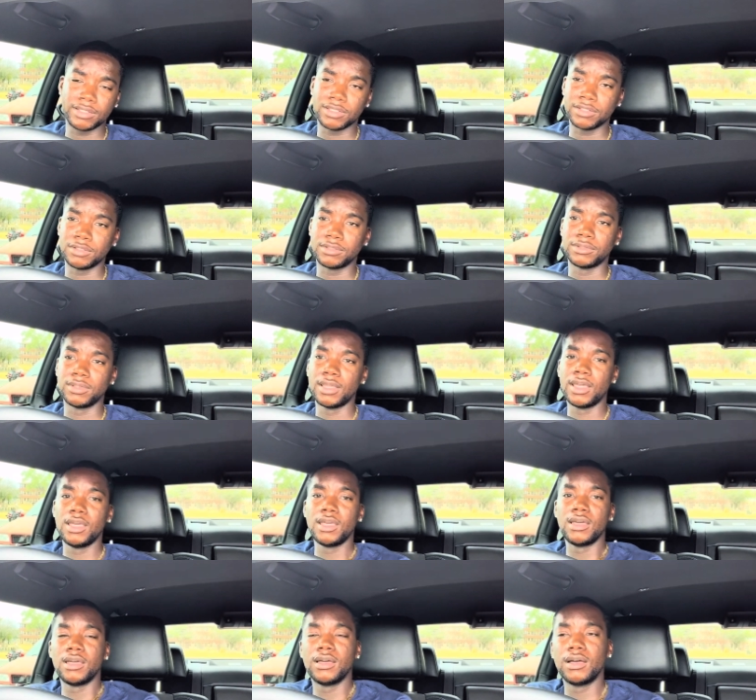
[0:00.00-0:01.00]
So,
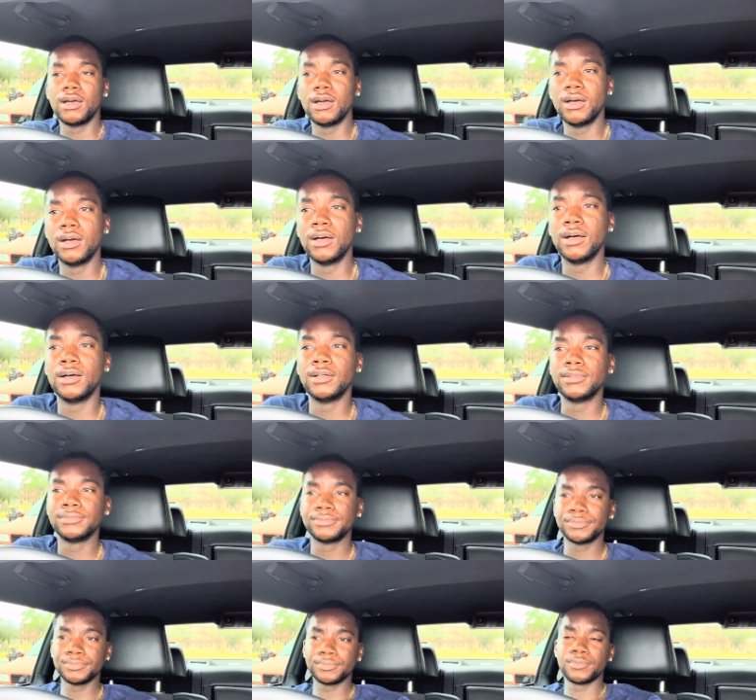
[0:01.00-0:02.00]
uh,
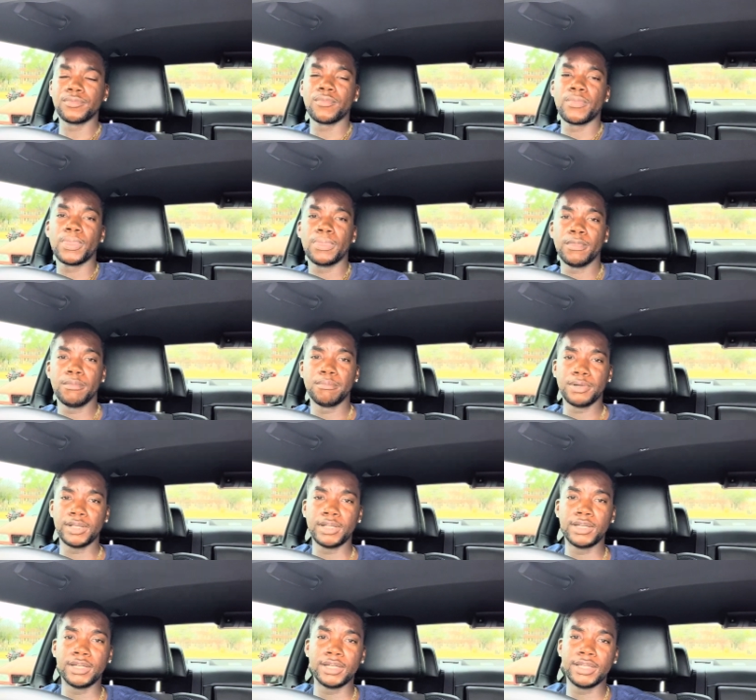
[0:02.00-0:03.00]
but
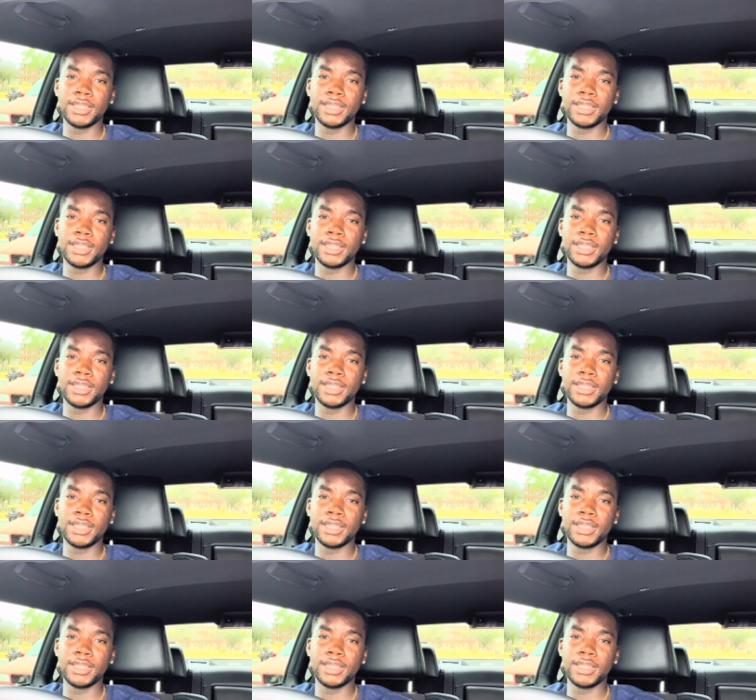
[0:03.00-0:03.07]
uh,